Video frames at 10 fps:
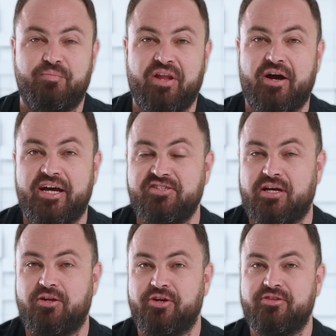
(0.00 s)
Now, as I
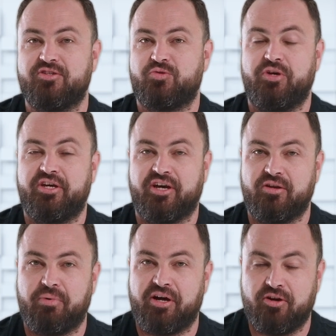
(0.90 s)
learned this
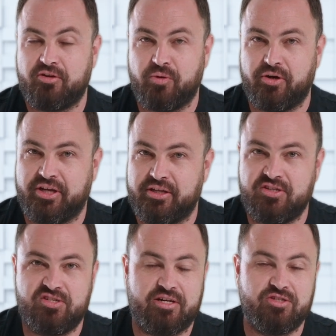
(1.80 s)
weekend by not wearing any
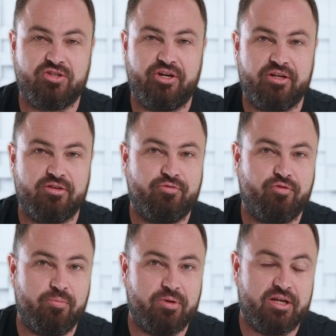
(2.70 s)
sunscreen at the
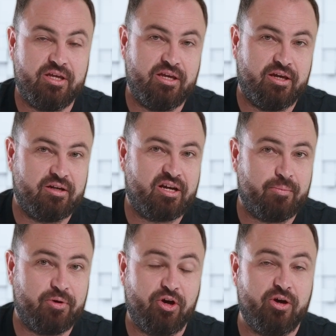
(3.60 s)
Formula E and
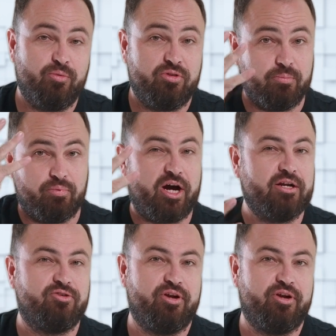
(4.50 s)
coming home with a bright